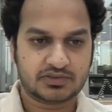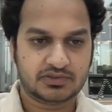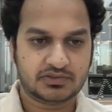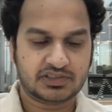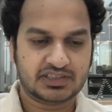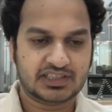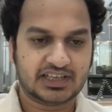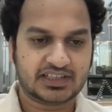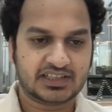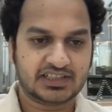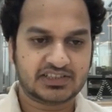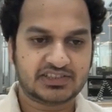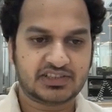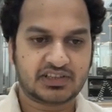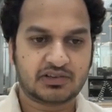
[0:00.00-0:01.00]
you see that it
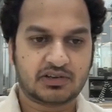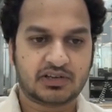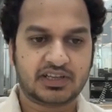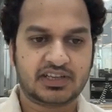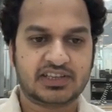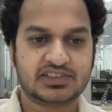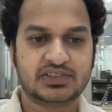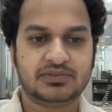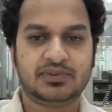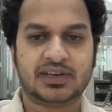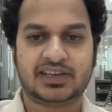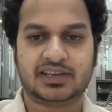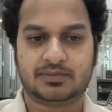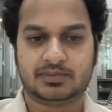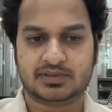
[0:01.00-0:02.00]
is recording as a
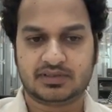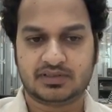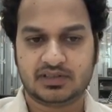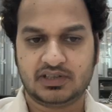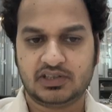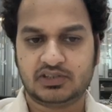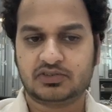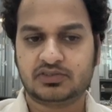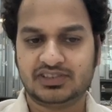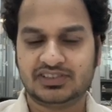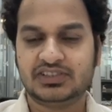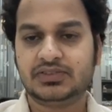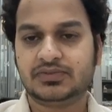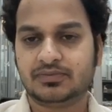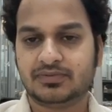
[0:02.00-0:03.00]
variable. So this
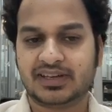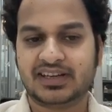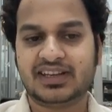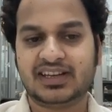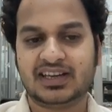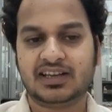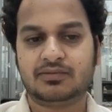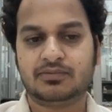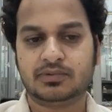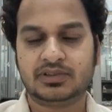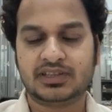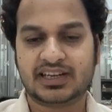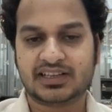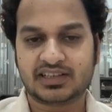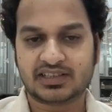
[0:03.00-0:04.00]
is very helpful,
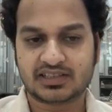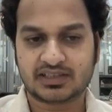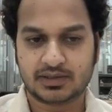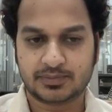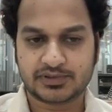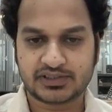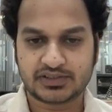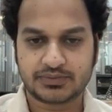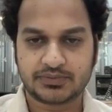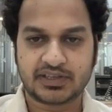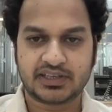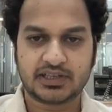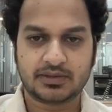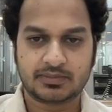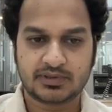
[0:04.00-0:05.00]
that it comes as a
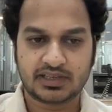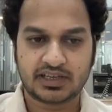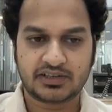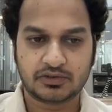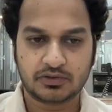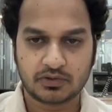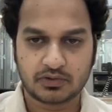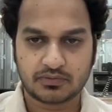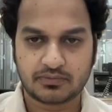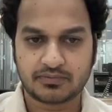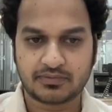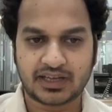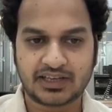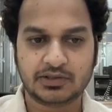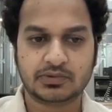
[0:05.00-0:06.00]
variable and your
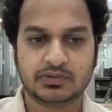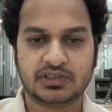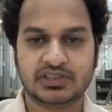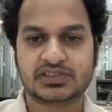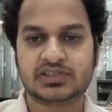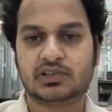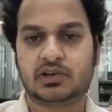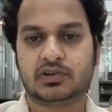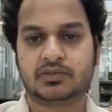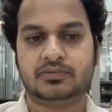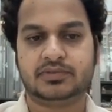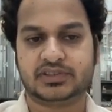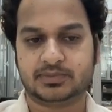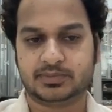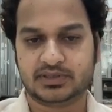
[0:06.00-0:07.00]
value is not
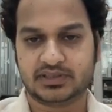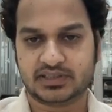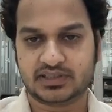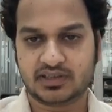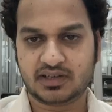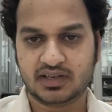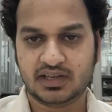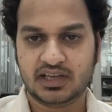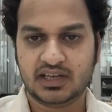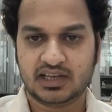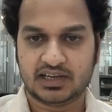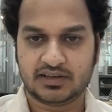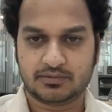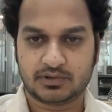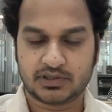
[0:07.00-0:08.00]
visible there,
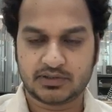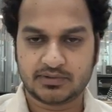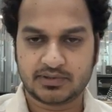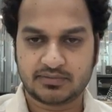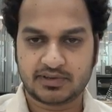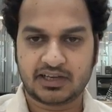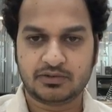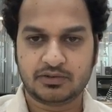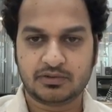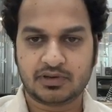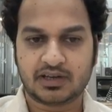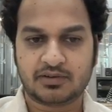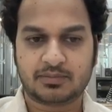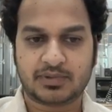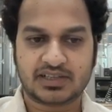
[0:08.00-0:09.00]
and whatever value you
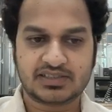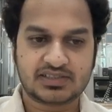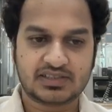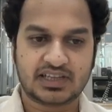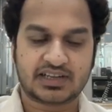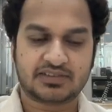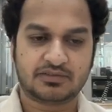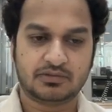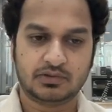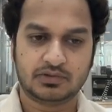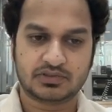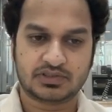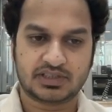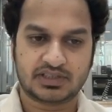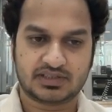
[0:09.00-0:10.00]
have passed, that
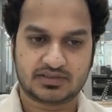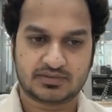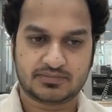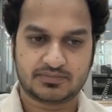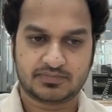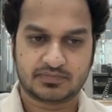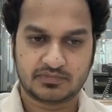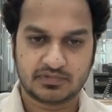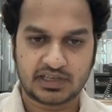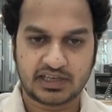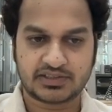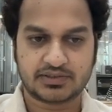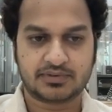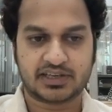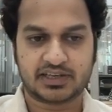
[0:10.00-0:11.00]
goes there
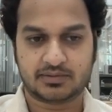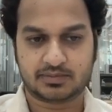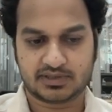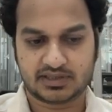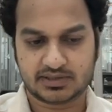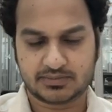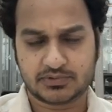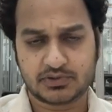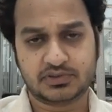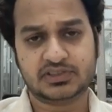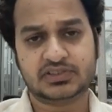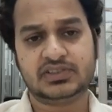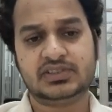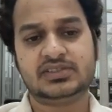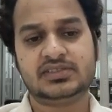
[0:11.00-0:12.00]
as a variable name. So
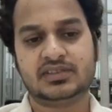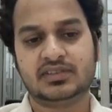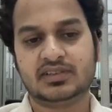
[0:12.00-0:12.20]
this is